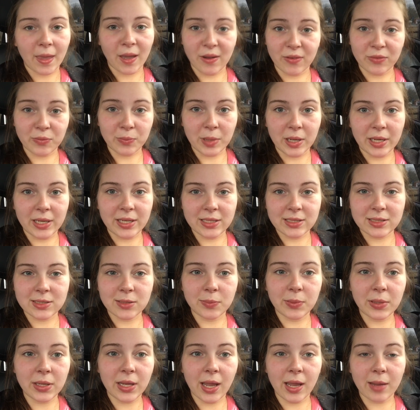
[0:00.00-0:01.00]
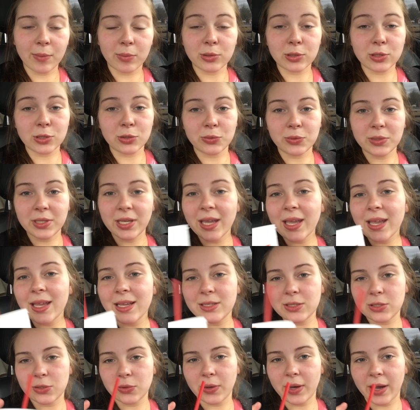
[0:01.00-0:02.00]
of money to be able to get
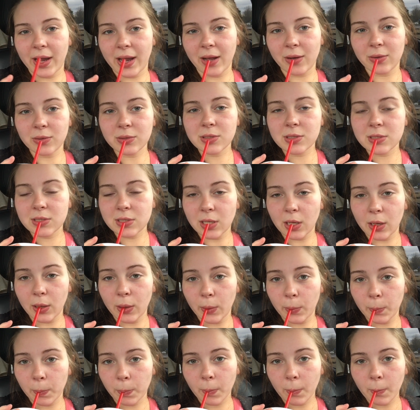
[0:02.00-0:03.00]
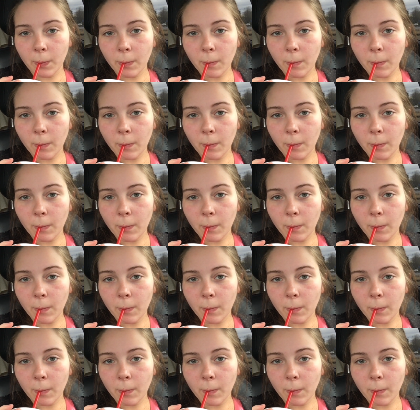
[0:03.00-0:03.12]
into a house. So